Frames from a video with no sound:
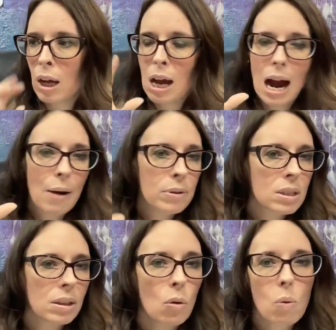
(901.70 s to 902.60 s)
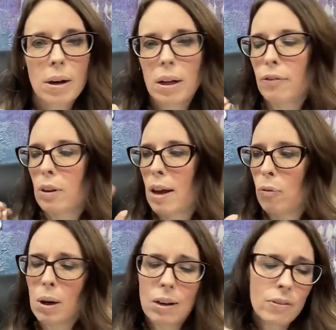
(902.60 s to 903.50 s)
I was in the what if life.
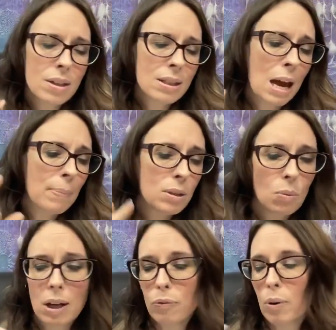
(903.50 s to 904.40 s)
What if this happens? What?